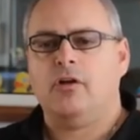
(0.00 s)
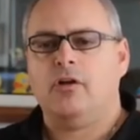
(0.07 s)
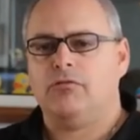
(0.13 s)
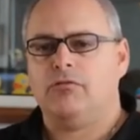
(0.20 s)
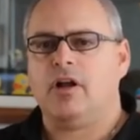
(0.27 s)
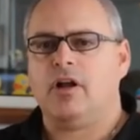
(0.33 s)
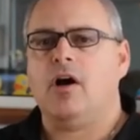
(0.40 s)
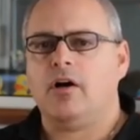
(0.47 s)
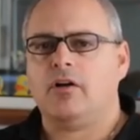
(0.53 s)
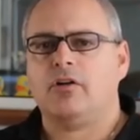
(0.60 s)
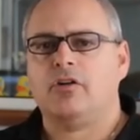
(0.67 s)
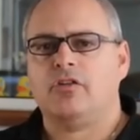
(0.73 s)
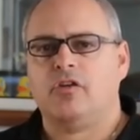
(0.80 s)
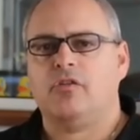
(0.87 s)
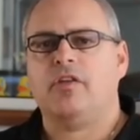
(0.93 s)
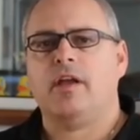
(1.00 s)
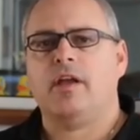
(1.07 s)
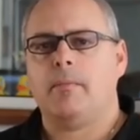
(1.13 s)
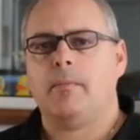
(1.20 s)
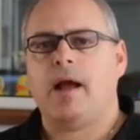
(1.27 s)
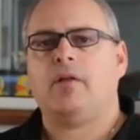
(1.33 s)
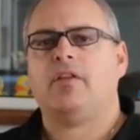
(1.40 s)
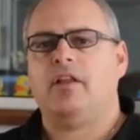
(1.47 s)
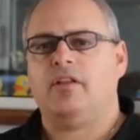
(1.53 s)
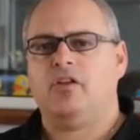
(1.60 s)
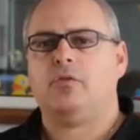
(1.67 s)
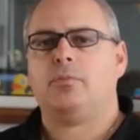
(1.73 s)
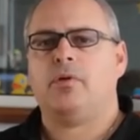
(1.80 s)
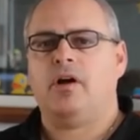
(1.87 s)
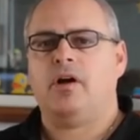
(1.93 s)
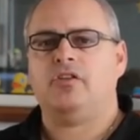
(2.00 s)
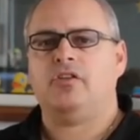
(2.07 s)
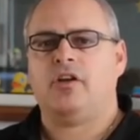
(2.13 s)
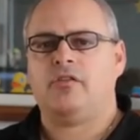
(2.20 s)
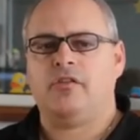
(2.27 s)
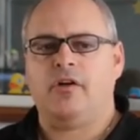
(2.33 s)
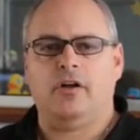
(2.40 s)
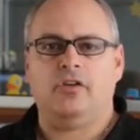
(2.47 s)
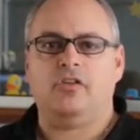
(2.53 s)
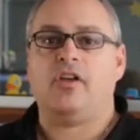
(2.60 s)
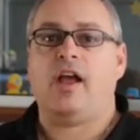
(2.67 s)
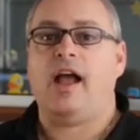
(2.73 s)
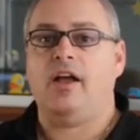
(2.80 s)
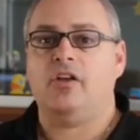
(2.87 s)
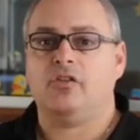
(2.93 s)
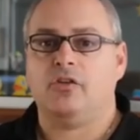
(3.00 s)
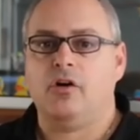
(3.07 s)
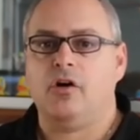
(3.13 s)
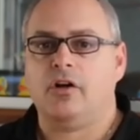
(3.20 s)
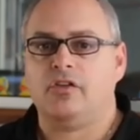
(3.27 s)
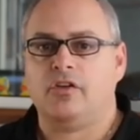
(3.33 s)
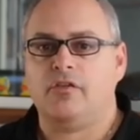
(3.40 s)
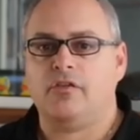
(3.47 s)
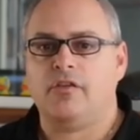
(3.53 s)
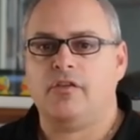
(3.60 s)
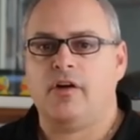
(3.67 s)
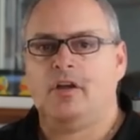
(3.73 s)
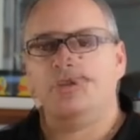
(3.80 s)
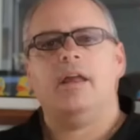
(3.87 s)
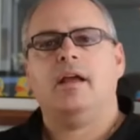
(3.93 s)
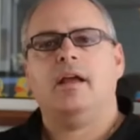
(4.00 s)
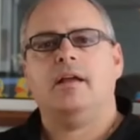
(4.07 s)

regardless of the amount that this project funds, as long as it funds.